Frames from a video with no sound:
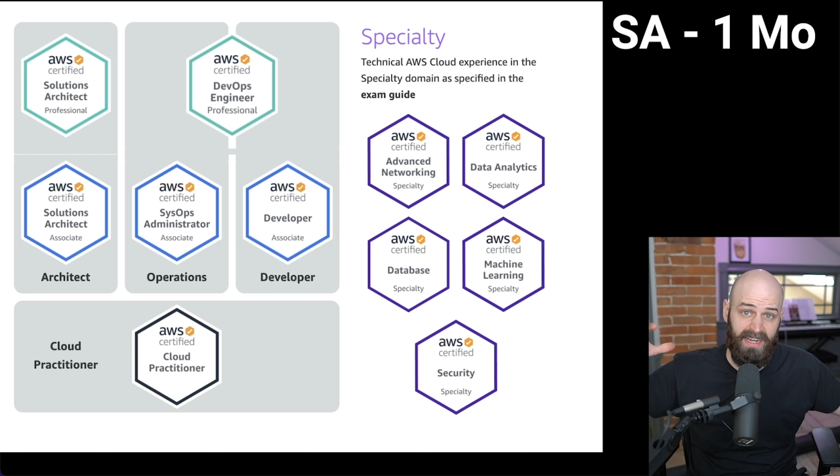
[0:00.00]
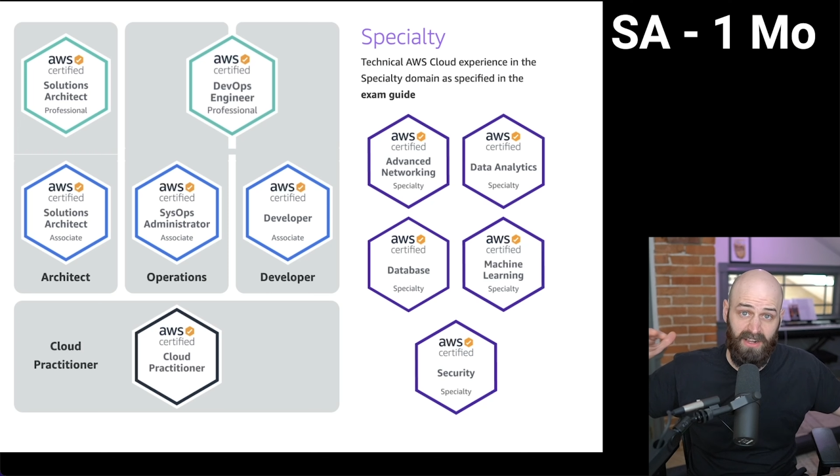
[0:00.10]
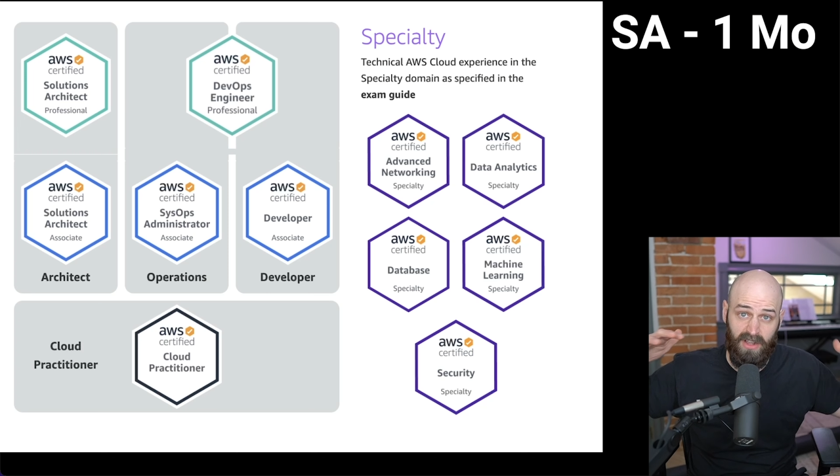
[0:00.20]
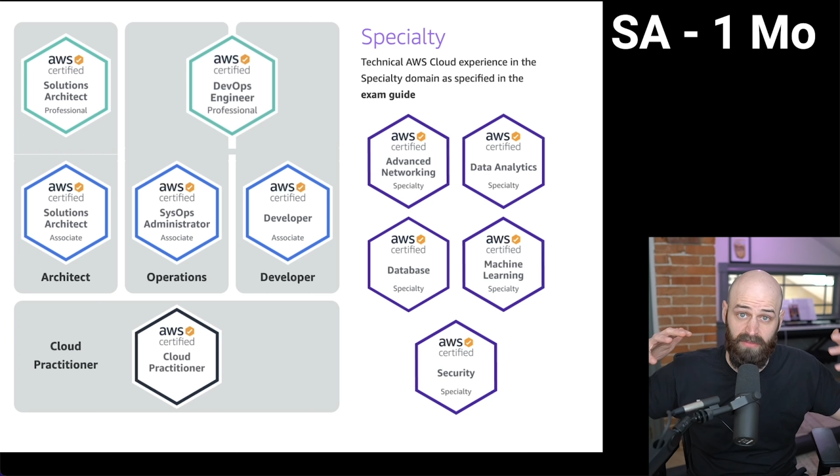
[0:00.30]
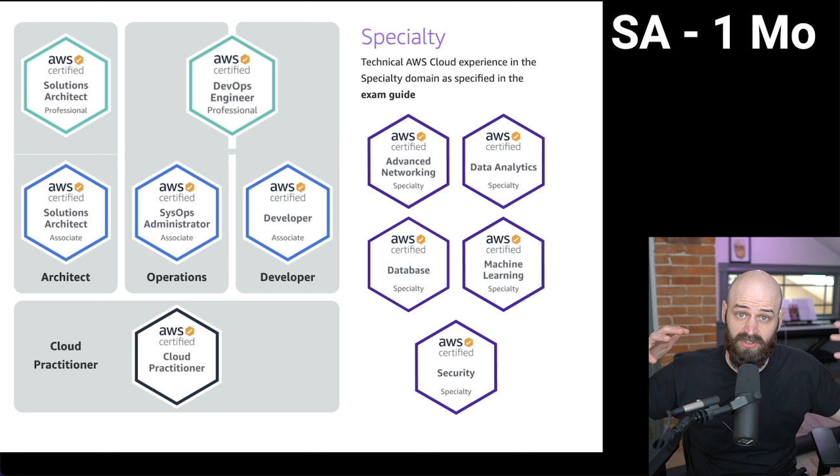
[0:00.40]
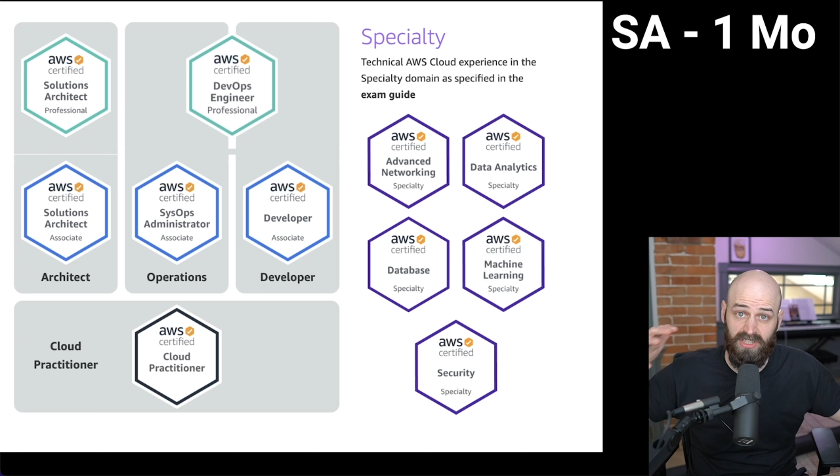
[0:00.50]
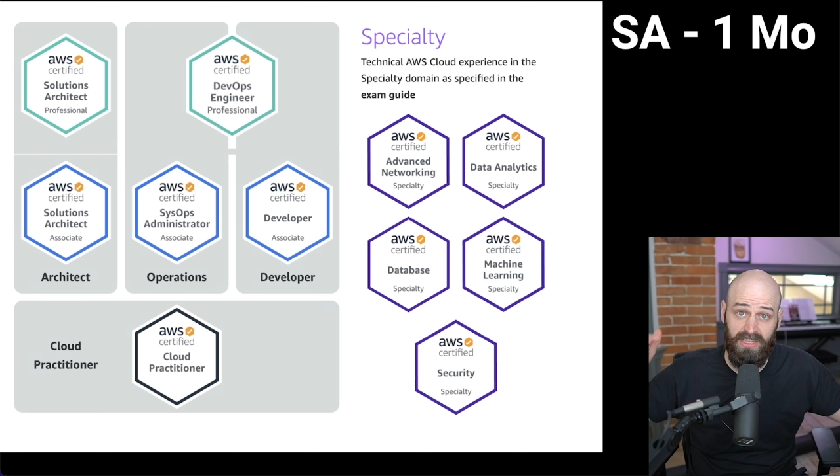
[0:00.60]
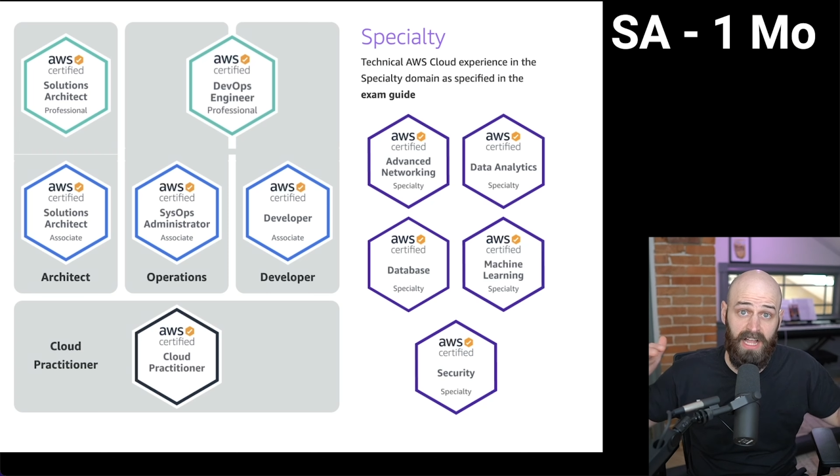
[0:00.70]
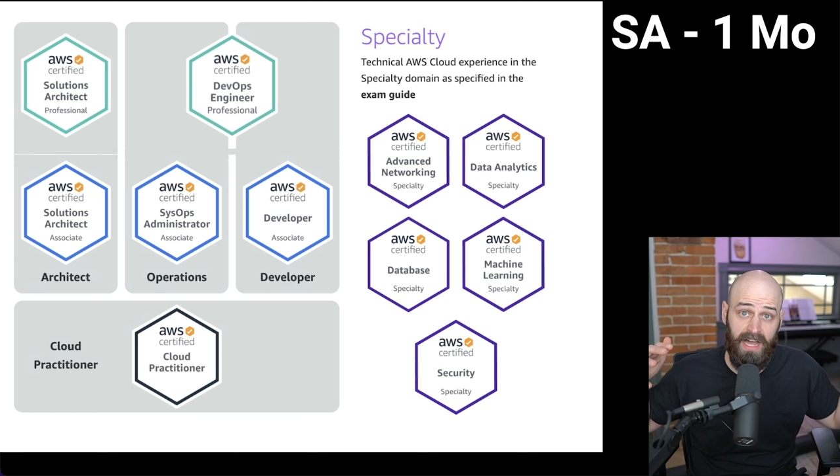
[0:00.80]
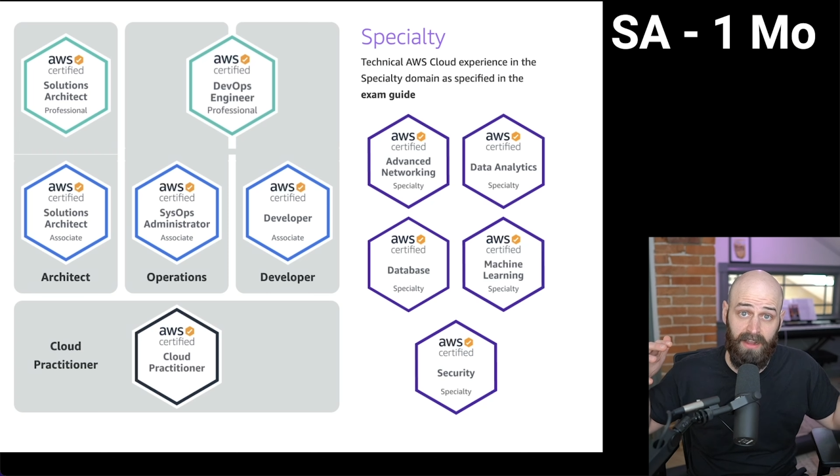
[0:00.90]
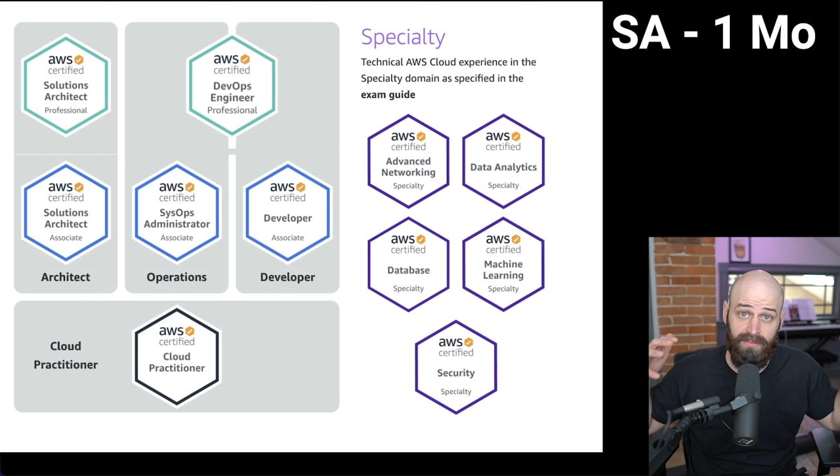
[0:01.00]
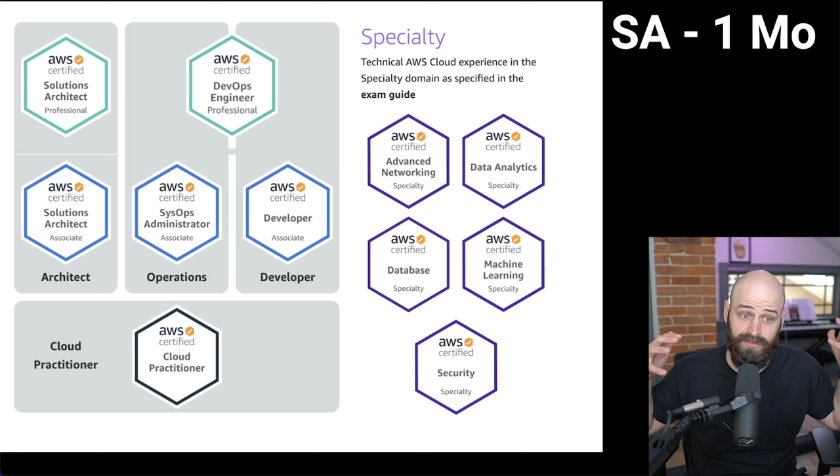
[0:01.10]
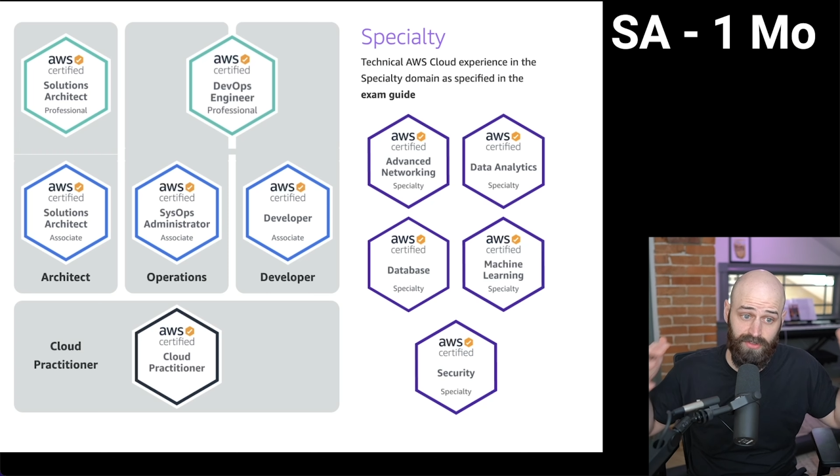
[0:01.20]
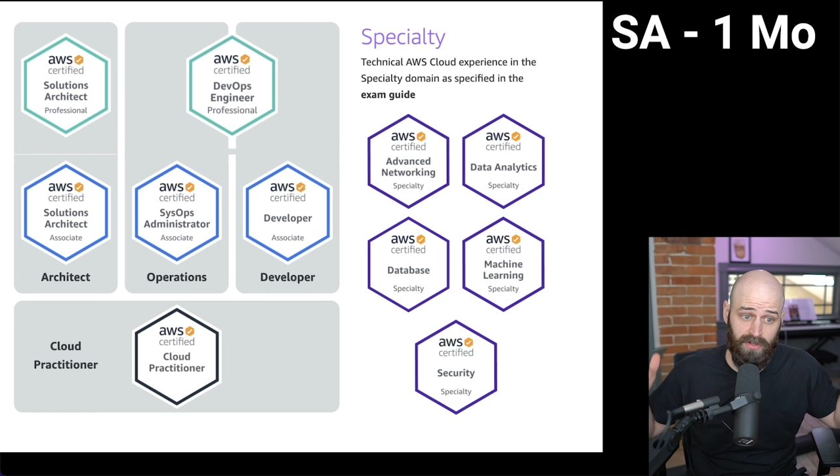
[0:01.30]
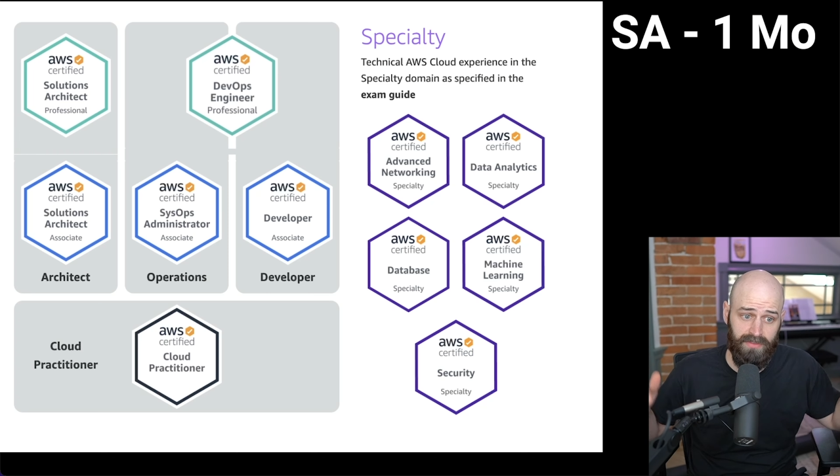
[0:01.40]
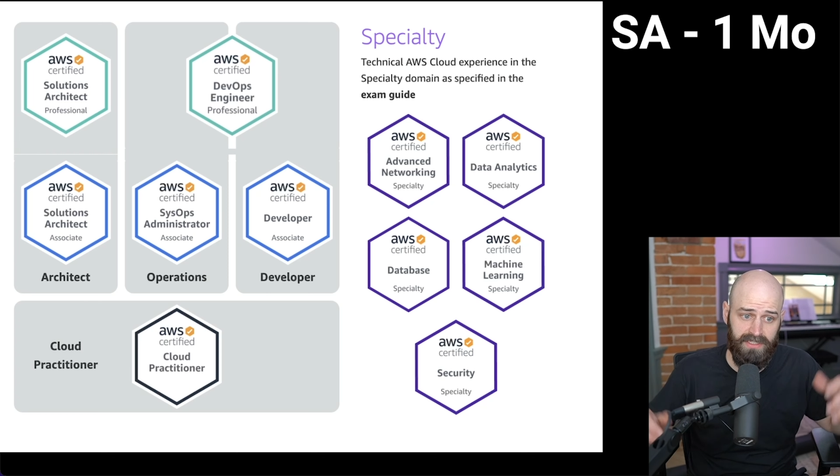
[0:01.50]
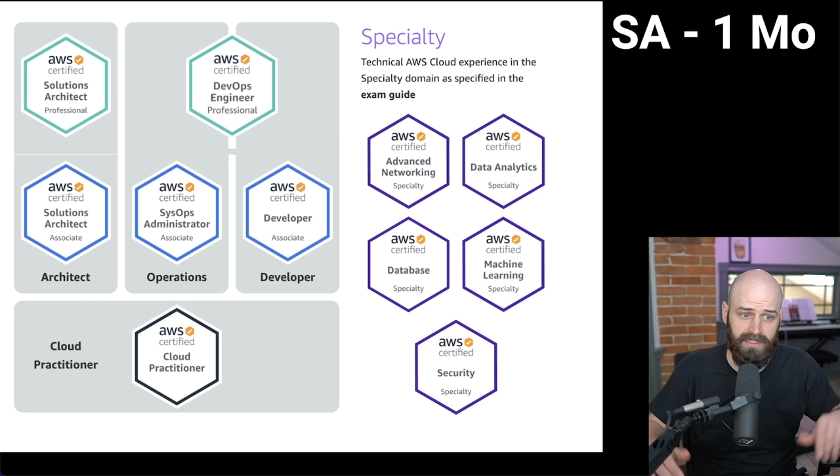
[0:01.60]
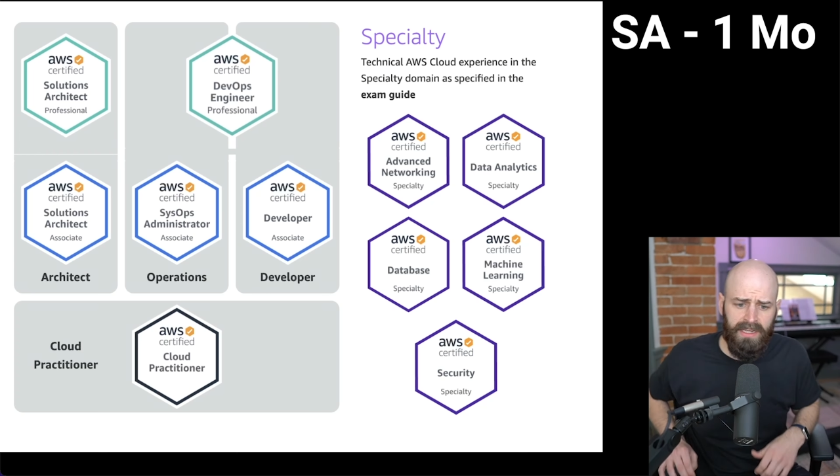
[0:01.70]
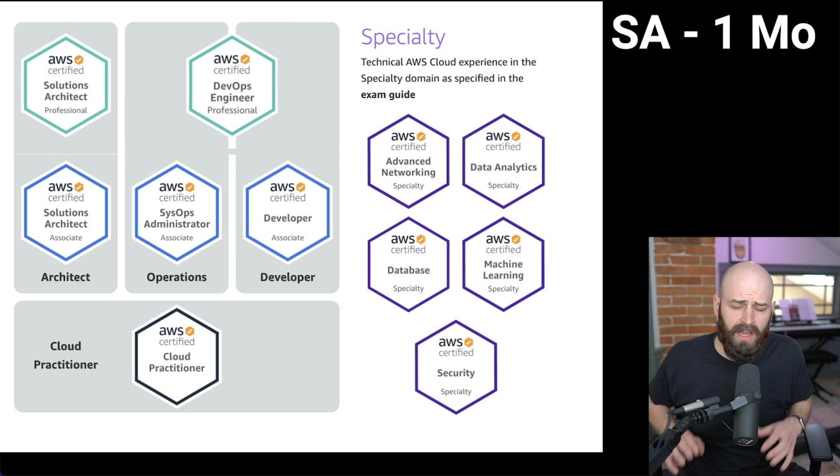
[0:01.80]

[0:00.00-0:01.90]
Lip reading: and covers a lot of services.